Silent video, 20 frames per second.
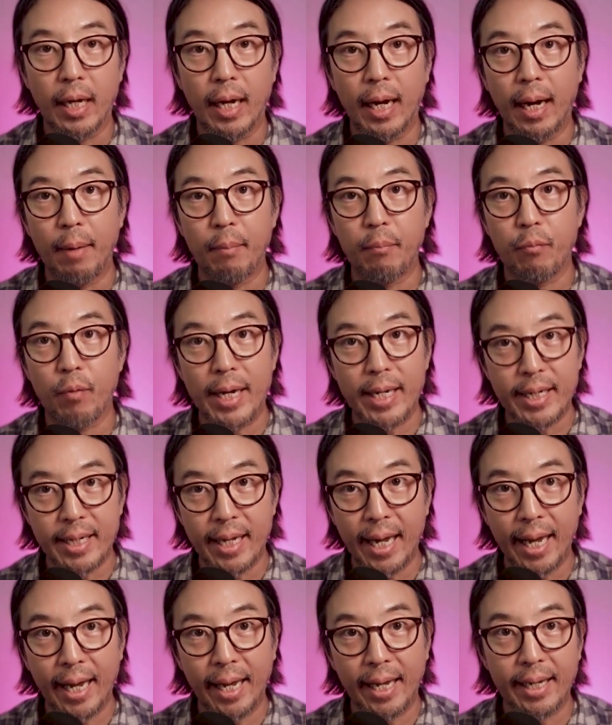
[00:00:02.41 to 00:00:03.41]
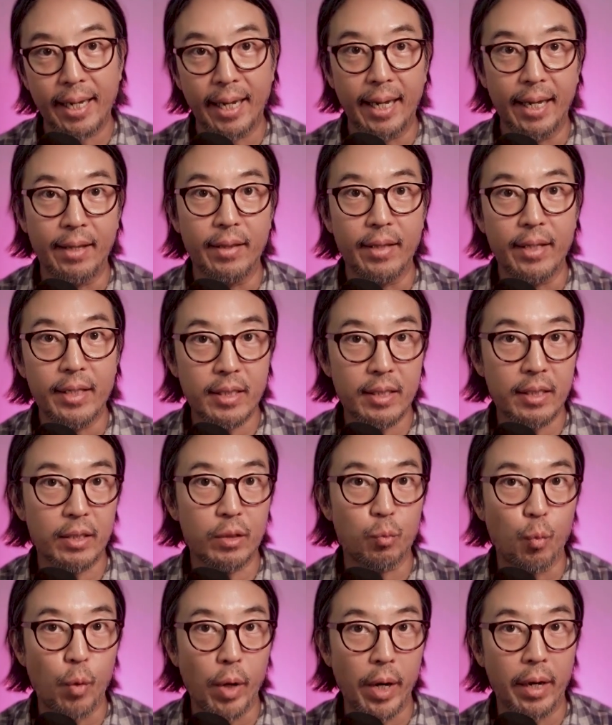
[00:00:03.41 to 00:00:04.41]
I'm Ray Kang, and this
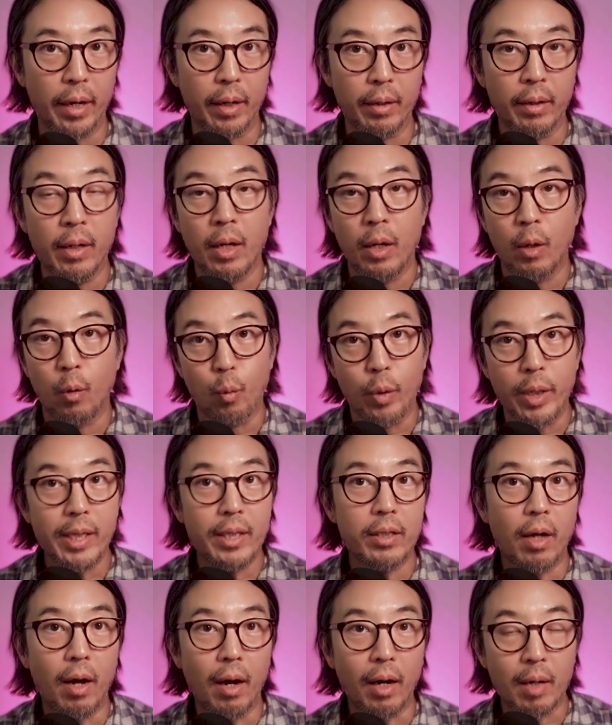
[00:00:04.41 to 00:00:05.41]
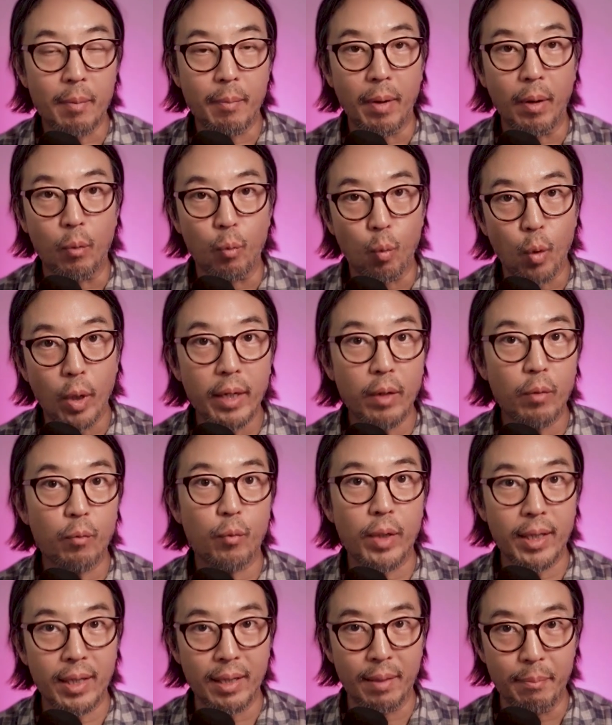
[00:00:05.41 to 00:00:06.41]
is where we talk about what it
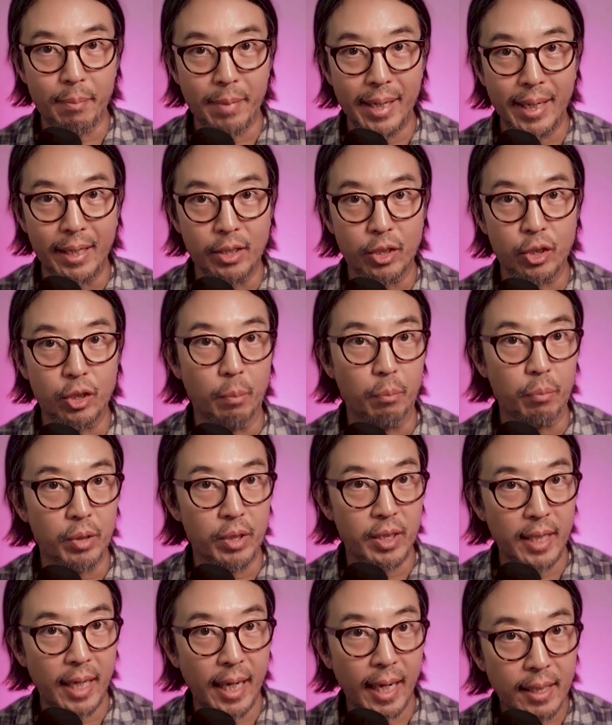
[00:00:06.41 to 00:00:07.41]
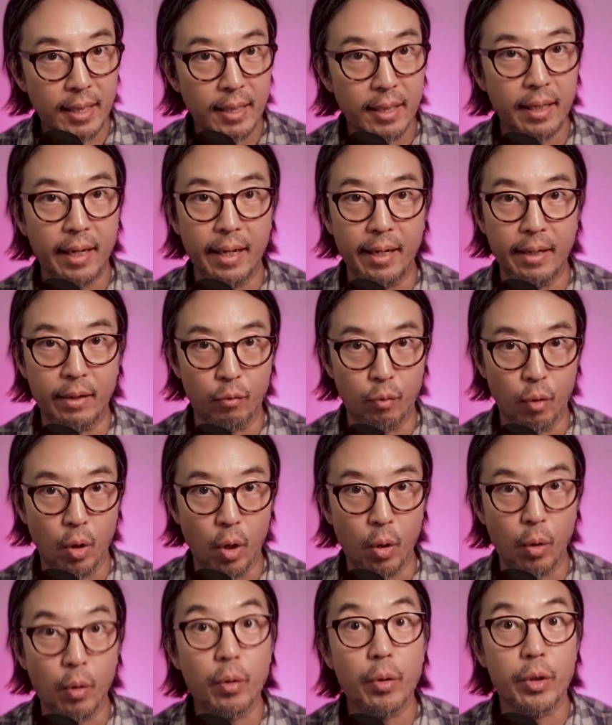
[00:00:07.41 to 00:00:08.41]
really means to protect and
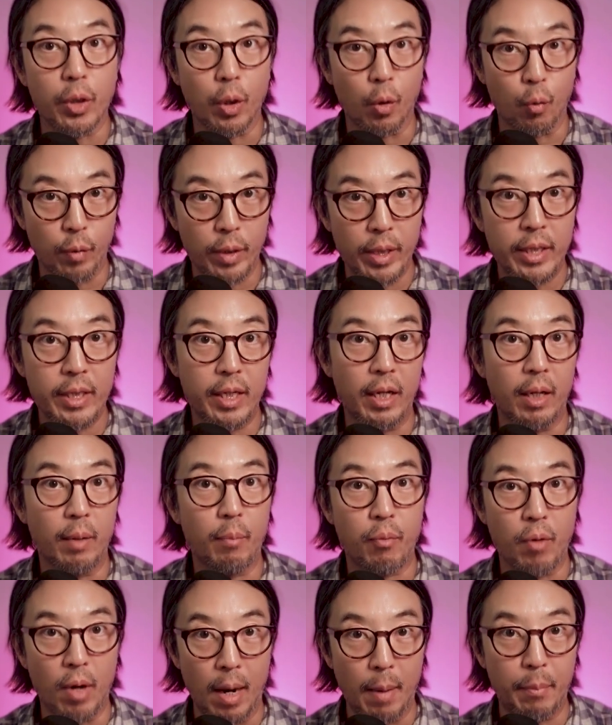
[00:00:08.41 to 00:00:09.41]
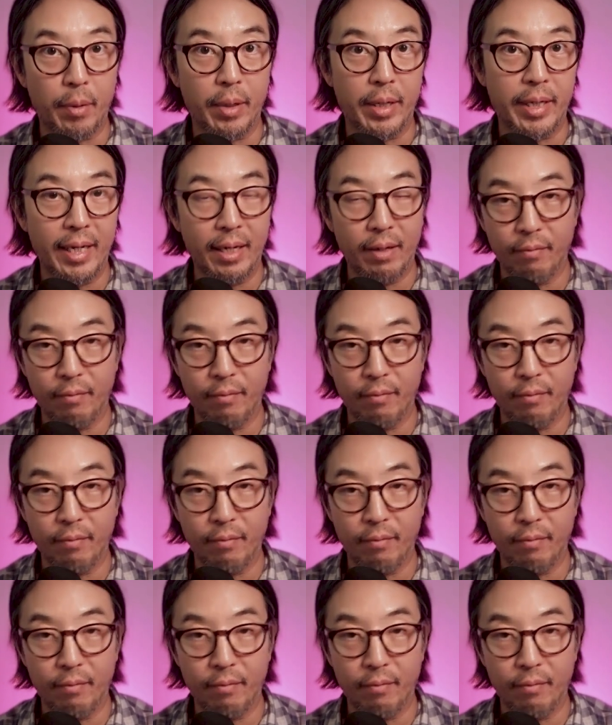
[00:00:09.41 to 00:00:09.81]
grow your retail property